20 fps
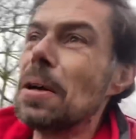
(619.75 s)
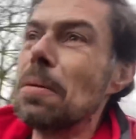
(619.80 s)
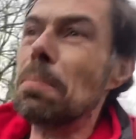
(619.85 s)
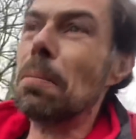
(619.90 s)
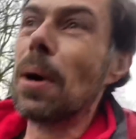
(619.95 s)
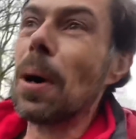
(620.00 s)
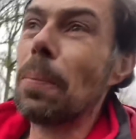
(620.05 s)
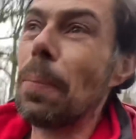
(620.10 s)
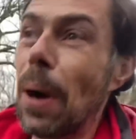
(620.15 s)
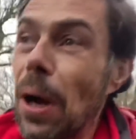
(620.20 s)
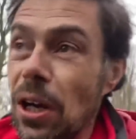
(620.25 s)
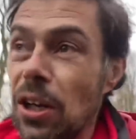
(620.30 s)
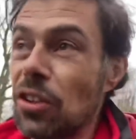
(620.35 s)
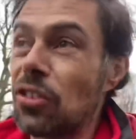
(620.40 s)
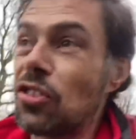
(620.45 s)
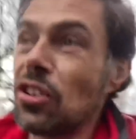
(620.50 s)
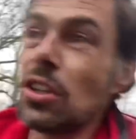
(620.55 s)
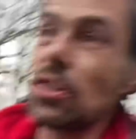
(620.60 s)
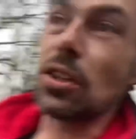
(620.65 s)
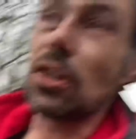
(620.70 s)
My, I could
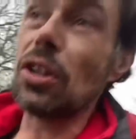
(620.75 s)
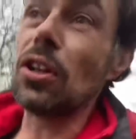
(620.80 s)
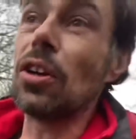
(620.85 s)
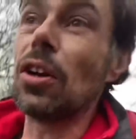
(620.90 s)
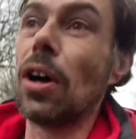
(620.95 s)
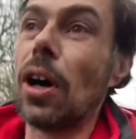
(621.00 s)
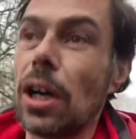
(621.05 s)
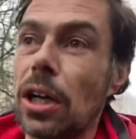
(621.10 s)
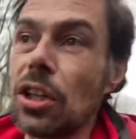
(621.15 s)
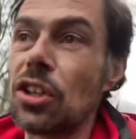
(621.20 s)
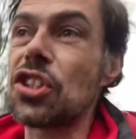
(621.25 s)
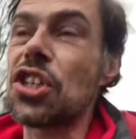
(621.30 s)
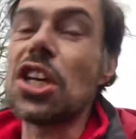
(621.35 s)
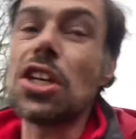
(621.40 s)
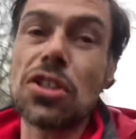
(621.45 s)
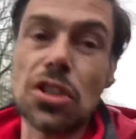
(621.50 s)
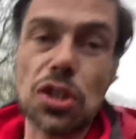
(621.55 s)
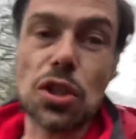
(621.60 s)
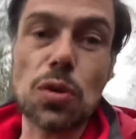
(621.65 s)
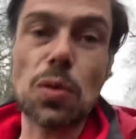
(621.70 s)
see the, I could
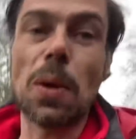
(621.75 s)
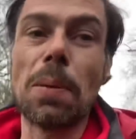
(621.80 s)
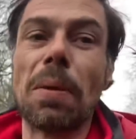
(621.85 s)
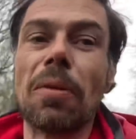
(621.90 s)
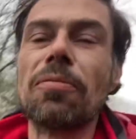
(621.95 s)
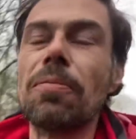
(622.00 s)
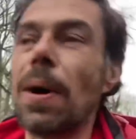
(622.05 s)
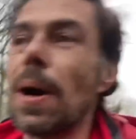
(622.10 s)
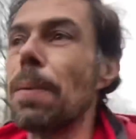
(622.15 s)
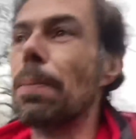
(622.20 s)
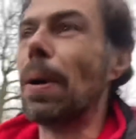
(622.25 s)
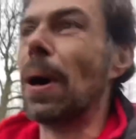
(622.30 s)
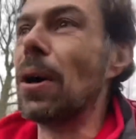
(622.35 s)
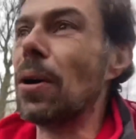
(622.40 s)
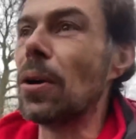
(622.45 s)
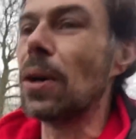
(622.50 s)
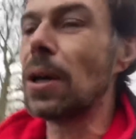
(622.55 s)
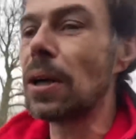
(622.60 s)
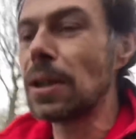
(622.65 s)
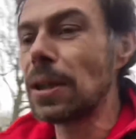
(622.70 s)
see the swim of my
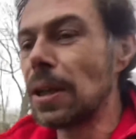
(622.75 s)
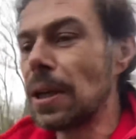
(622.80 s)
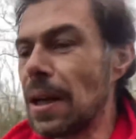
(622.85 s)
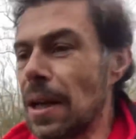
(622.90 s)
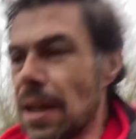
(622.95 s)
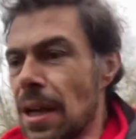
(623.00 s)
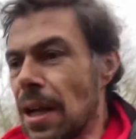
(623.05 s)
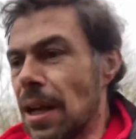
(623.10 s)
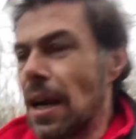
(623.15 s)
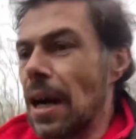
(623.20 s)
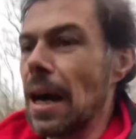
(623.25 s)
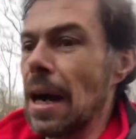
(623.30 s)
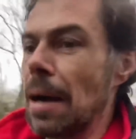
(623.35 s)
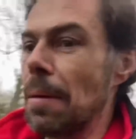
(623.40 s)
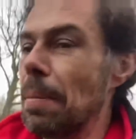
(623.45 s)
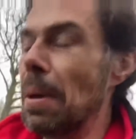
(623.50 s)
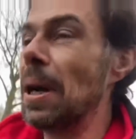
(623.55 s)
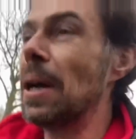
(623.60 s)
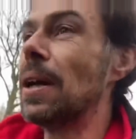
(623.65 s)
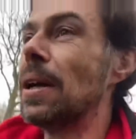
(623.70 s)
boat.
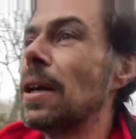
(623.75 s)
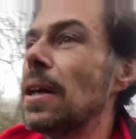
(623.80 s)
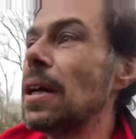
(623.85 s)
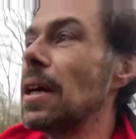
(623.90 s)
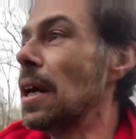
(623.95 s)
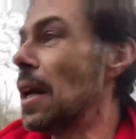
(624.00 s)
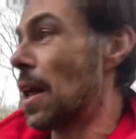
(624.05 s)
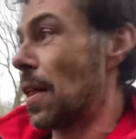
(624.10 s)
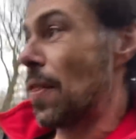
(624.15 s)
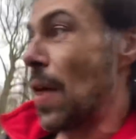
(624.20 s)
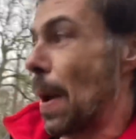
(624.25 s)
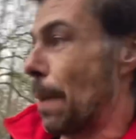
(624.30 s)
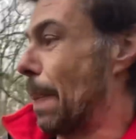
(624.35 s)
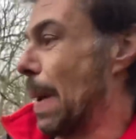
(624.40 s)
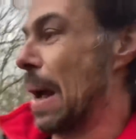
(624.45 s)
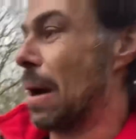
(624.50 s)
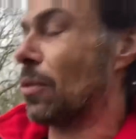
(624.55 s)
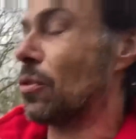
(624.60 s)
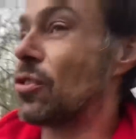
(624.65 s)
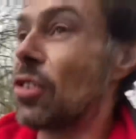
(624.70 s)
Um, that
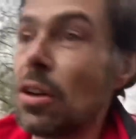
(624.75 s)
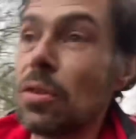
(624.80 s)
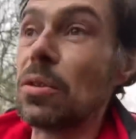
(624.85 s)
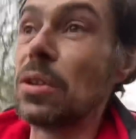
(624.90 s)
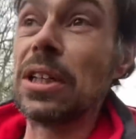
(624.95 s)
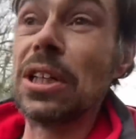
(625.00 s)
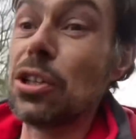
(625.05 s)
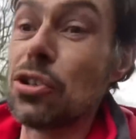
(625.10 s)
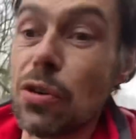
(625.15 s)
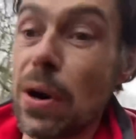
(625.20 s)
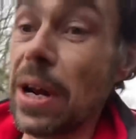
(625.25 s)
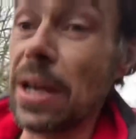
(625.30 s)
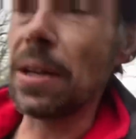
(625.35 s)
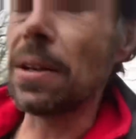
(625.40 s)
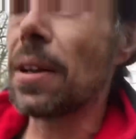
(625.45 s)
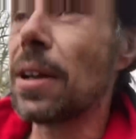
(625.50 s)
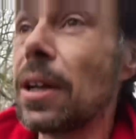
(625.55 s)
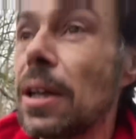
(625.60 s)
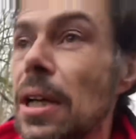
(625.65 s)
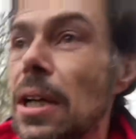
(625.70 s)
pound totally
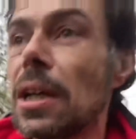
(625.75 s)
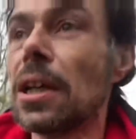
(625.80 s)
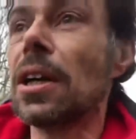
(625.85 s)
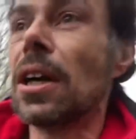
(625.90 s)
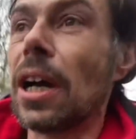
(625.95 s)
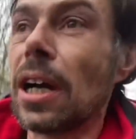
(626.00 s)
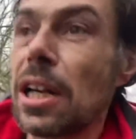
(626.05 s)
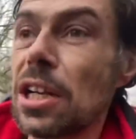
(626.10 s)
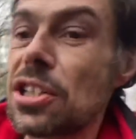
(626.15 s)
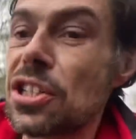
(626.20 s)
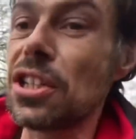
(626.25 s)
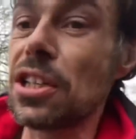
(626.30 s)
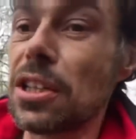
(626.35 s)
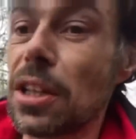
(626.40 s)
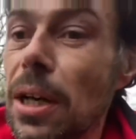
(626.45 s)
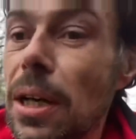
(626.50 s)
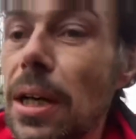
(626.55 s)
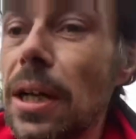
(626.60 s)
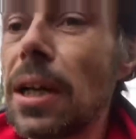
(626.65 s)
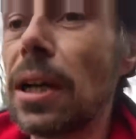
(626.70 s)
drained. I could see
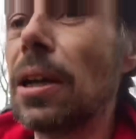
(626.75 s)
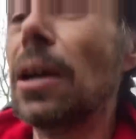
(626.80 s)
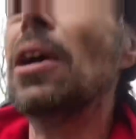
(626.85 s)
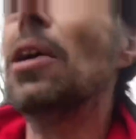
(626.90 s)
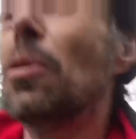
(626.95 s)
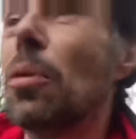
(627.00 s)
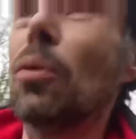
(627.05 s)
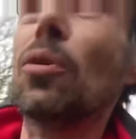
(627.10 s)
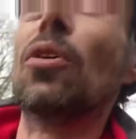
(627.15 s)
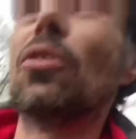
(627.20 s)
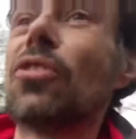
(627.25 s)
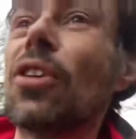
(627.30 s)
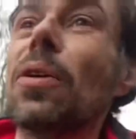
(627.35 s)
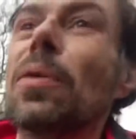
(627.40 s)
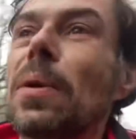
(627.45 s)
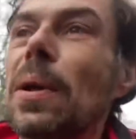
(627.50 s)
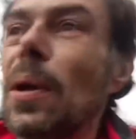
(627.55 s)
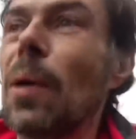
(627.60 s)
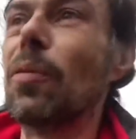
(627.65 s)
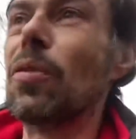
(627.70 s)
the, well, not
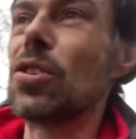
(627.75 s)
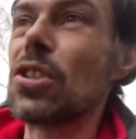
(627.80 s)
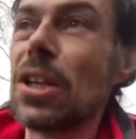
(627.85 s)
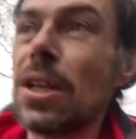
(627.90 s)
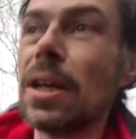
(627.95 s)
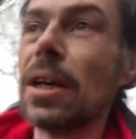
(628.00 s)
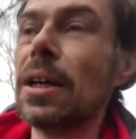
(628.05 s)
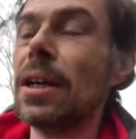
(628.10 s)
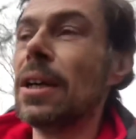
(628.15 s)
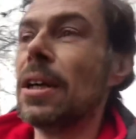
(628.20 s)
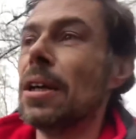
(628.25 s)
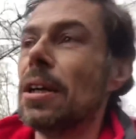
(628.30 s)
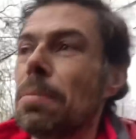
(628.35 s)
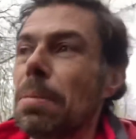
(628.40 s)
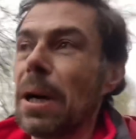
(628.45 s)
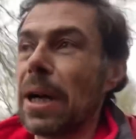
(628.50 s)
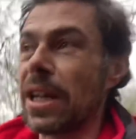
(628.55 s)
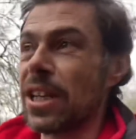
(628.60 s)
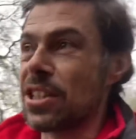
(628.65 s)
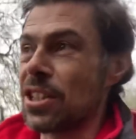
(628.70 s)
totally, obviously,
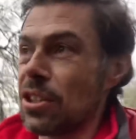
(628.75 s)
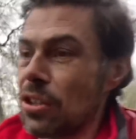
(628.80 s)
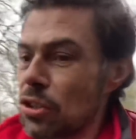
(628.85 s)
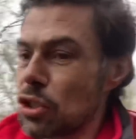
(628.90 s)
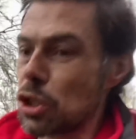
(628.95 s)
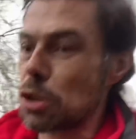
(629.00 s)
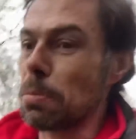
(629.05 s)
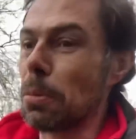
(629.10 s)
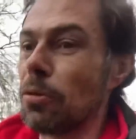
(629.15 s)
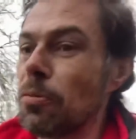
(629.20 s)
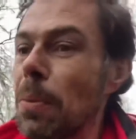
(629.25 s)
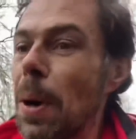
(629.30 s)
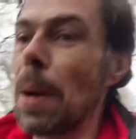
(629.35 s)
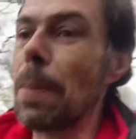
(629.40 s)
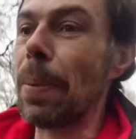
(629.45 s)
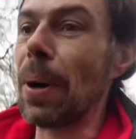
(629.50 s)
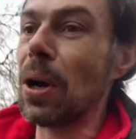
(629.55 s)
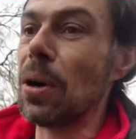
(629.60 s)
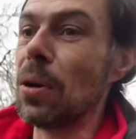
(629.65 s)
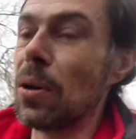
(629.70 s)
but I could see the swim of my
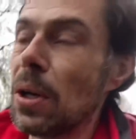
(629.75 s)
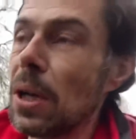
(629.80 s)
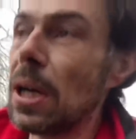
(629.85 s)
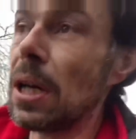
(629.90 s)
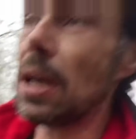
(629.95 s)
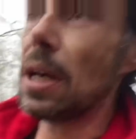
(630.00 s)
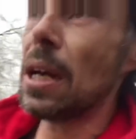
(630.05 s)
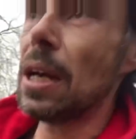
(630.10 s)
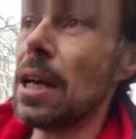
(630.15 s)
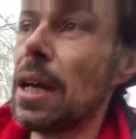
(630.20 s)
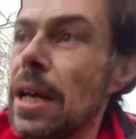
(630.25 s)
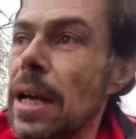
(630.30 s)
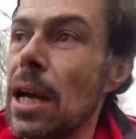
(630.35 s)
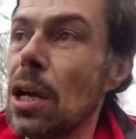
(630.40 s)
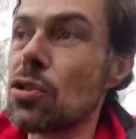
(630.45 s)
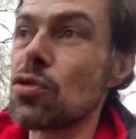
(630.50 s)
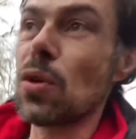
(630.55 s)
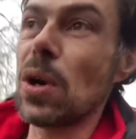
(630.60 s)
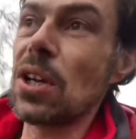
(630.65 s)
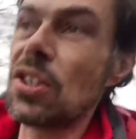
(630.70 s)
boat. It
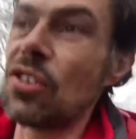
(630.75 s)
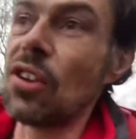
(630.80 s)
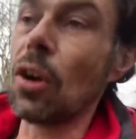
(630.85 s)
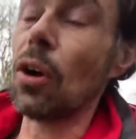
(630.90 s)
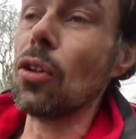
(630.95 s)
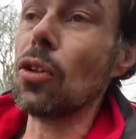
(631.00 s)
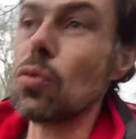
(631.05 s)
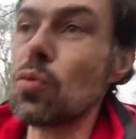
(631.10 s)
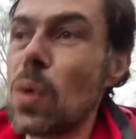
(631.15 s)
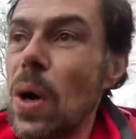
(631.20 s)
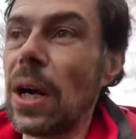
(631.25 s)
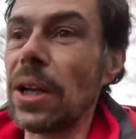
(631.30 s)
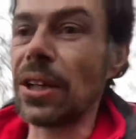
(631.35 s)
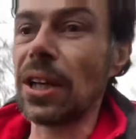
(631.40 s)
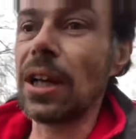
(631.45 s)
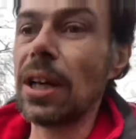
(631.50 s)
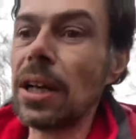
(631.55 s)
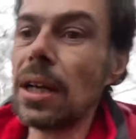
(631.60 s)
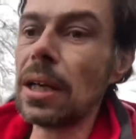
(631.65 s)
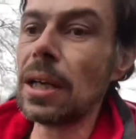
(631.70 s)
was resting on the
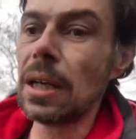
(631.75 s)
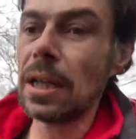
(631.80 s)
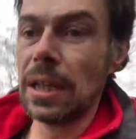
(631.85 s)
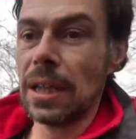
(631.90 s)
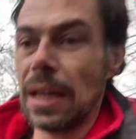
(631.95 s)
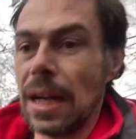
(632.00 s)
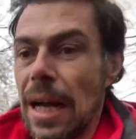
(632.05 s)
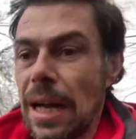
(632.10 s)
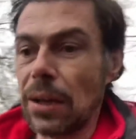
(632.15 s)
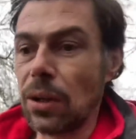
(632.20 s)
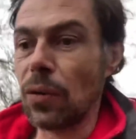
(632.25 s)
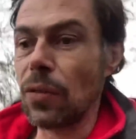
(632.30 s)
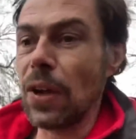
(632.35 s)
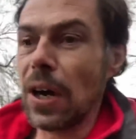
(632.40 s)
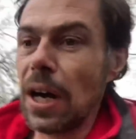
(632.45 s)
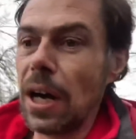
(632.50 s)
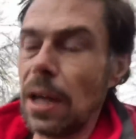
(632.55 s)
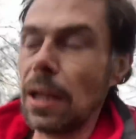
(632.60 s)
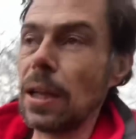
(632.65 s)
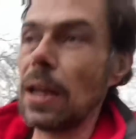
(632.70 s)
rudder and on the
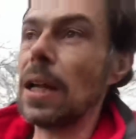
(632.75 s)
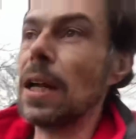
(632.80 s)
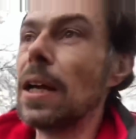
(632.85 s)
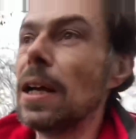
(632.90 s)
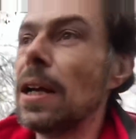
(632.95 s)
hull.